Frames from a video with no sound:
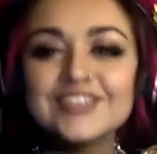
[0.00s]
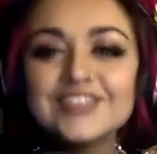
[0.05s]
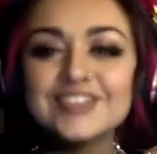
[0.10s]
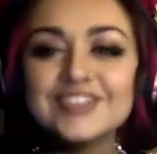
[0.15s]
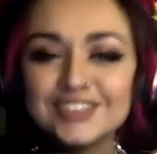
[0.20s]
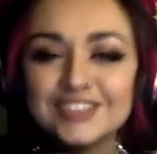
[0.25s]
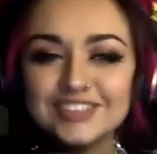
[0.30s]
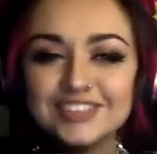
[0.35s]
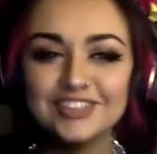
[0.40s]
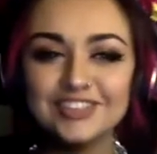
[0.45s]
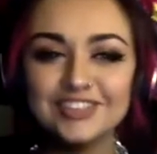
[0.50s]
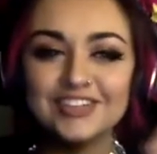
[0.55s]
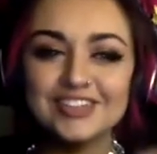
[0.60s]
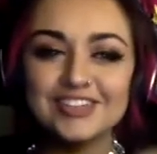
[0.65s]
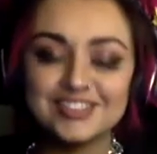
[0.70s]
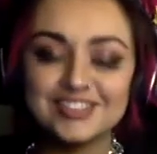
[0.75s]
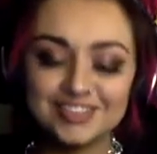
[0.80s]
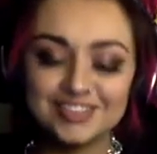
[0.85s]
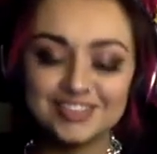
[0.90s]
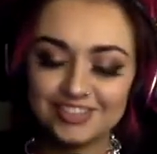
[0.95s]
Good
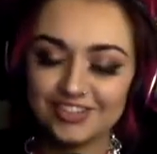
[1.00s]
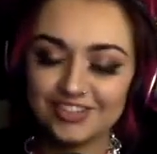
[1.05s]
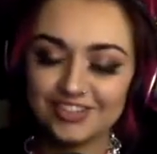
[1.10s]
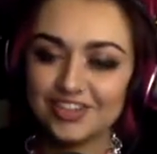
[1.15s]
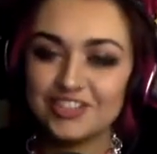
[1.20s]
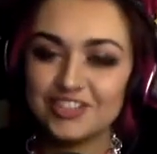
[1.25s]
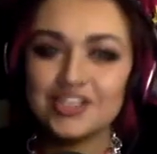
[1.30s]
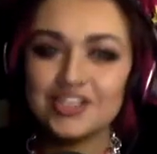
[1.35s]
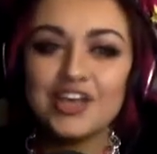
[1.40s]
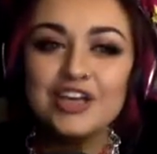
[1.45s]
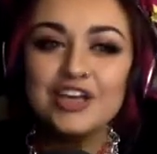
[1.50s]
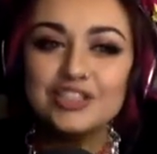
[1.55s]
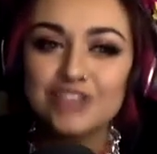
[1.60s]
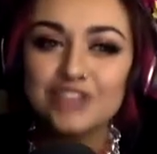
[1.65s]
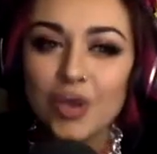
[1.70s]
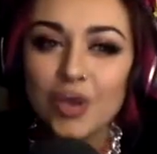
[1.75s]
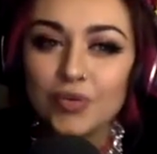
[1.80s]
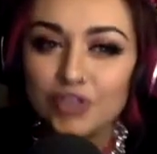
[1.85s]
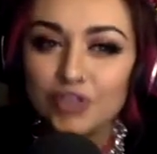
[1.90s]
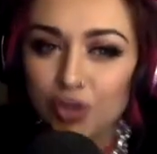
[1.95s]
choice.
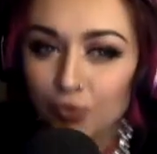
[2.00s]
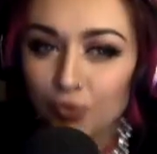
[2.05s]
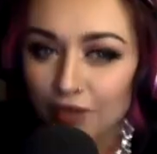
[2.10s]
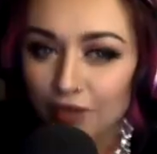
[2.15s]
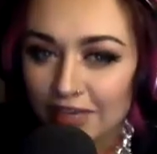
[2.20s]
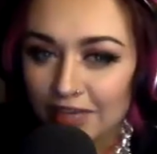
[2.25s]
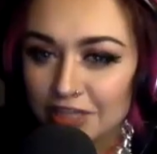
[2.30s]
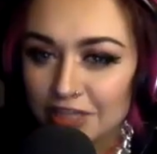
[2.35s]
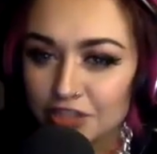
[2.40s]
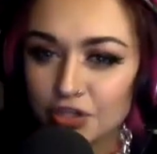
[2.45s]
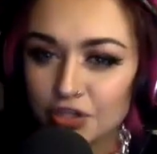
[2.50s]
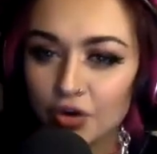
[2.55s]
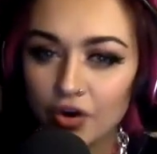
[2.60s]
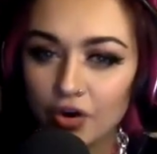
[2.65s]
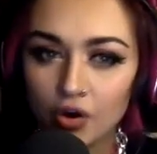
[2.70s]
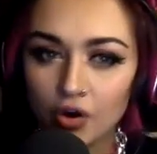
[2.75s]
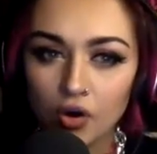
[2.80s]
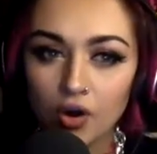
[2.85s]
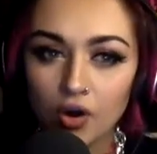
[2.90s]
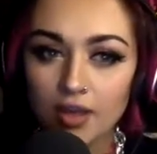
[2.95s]
So you released
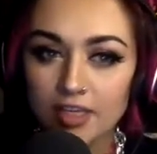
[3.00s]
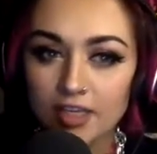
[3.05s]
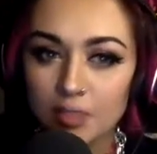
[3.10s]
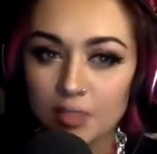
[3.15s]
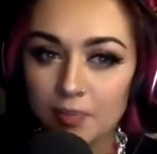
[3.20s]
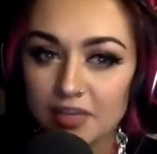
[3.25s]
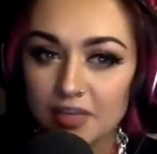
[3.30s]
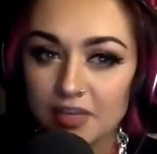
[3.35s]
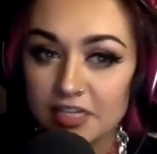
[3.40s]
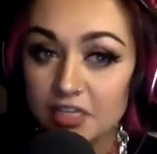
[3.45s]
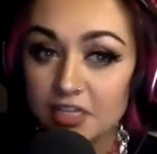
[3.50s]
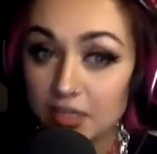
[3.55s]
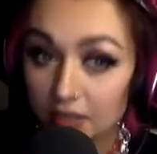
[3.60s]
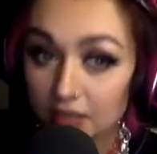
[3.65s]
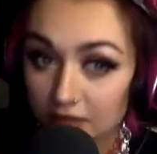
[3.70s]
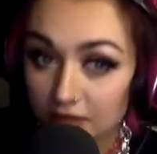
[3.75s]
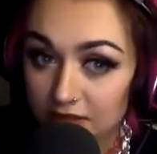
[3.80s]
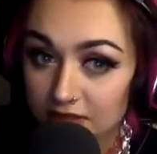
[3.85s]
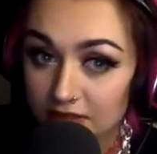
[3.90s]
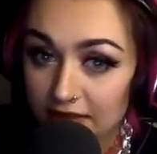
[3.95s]
your EP
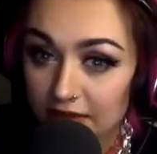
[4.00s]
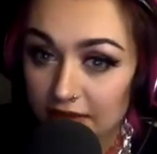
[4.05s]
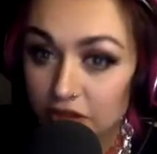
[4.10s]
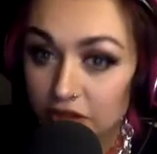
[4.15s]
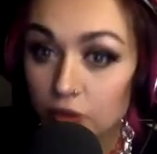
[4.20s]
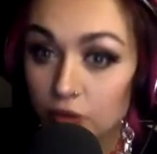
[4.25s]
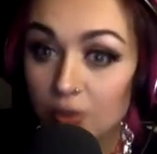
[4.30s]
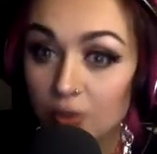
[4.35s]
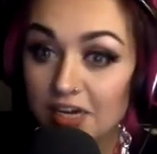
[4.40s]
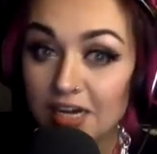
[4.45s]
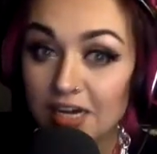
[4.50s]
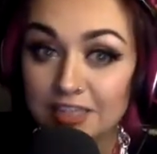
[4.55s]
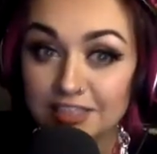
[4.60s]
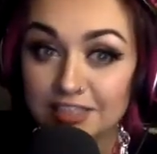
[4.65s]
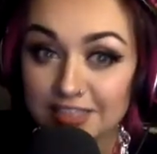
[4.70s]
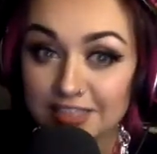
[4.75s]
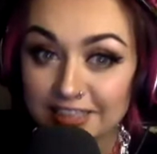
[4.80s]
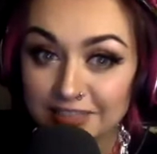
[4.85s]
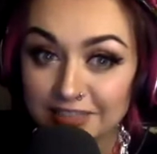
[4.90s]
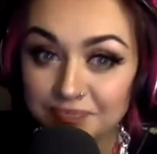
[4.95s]
Colours in
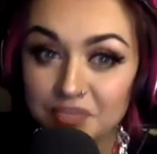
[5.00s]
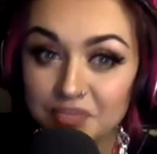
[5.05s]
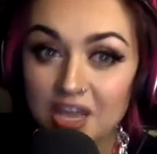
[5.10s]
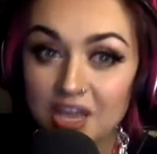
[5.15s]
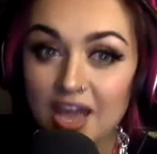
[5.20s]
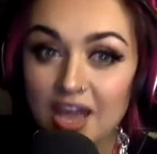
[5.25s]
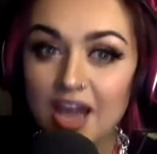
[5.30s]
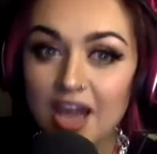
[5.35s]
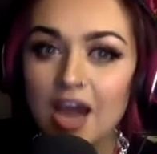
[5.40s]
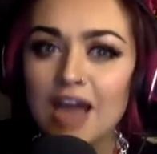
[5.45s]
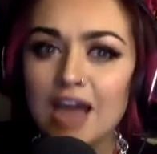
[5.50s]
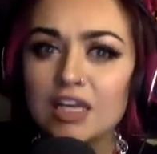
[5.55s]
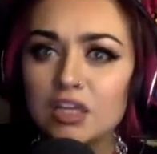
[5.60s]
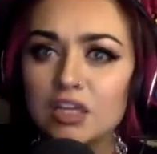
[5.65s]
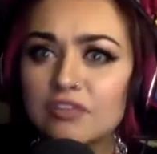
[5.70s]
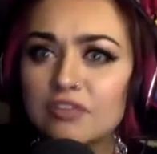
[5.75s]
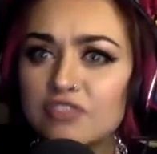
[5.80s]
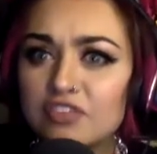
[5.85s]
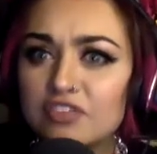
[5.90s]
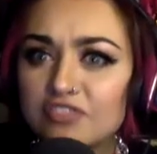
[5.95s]
2019. I
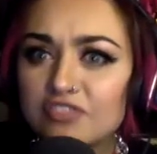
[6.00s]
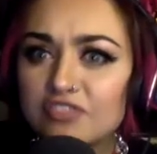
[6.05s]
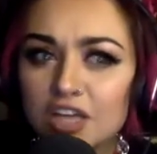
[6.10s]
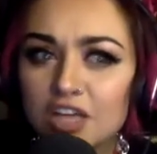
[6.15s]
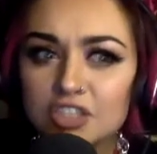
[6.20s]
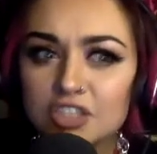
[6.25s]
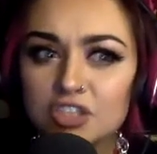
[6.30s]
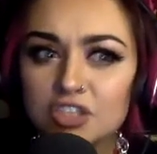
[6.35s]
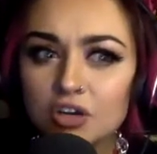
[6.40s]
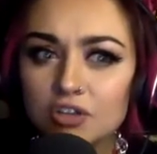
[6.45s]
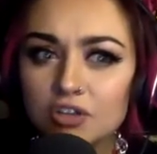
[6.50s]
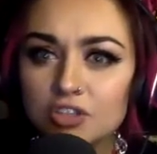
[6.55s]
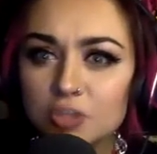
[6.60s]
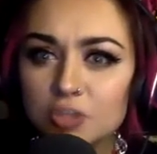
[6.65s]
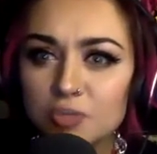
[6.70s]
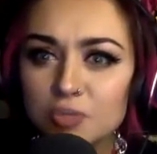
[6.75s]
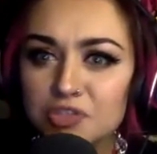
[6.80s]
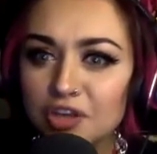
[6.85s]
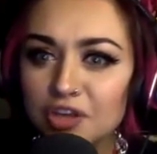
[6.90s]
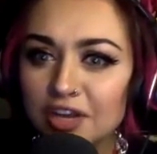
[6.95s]
love the first song,
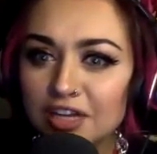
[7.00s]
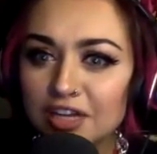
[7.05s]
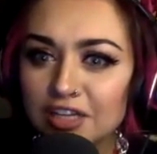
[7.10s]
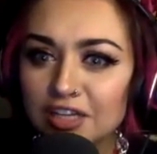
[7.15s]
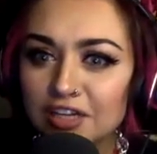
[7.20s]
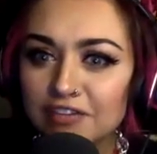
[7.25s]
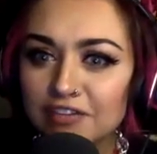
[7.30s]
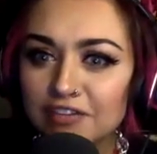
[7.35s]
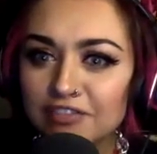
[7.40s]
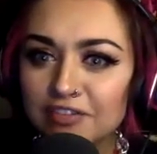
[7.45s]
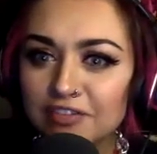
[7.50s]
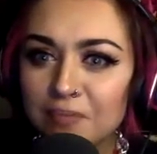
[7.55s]
Supersonic Love.